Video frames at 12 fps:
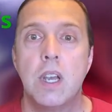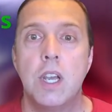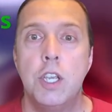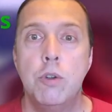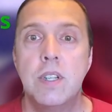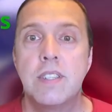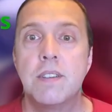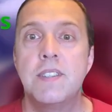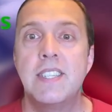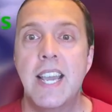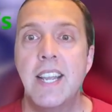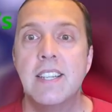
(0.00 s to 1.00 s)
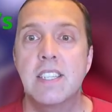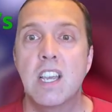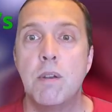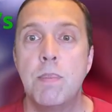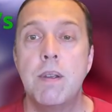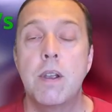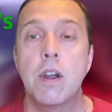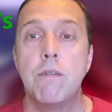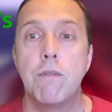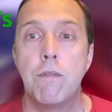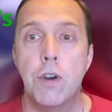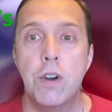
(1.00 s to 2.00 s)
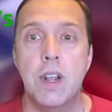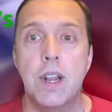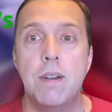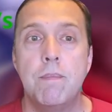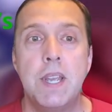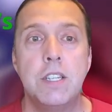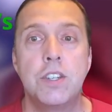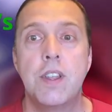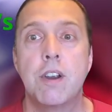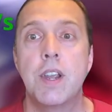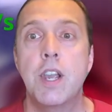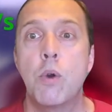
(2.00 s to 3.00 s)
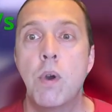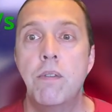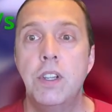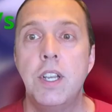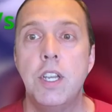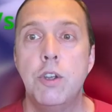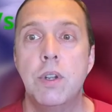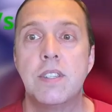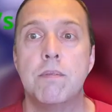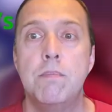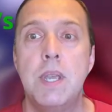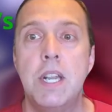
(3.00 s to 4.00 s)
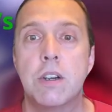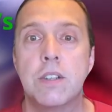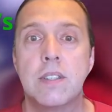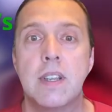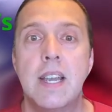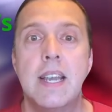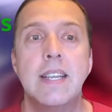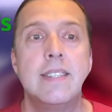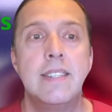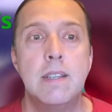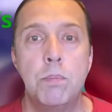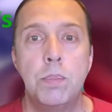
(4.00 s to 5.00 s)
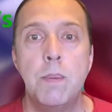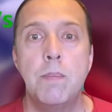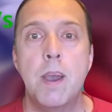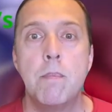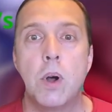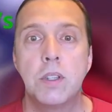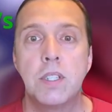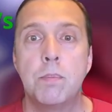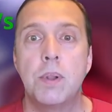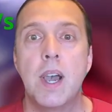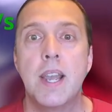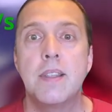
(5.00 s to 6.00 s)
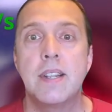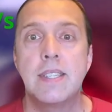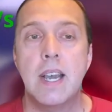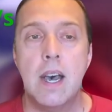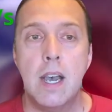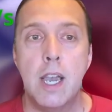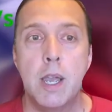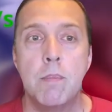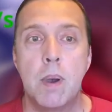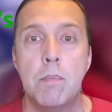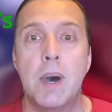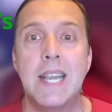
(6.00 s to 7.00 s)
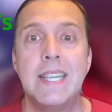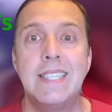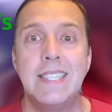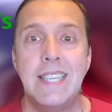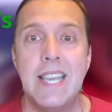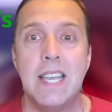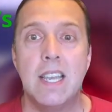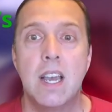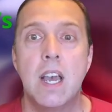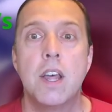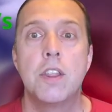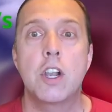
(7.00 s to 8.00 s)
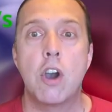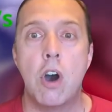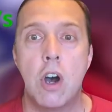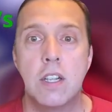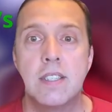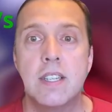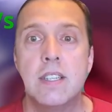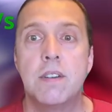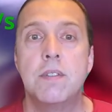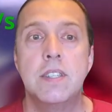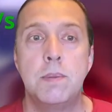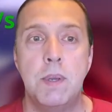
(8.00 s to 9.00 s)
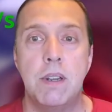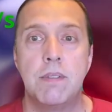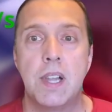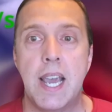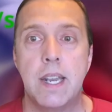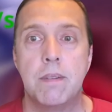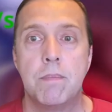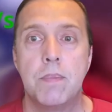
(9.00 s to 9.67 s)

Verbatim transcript: Units of seconds can be converted into their equivalent units of meters simply by multiplying the time by c, the constant of the speed of light.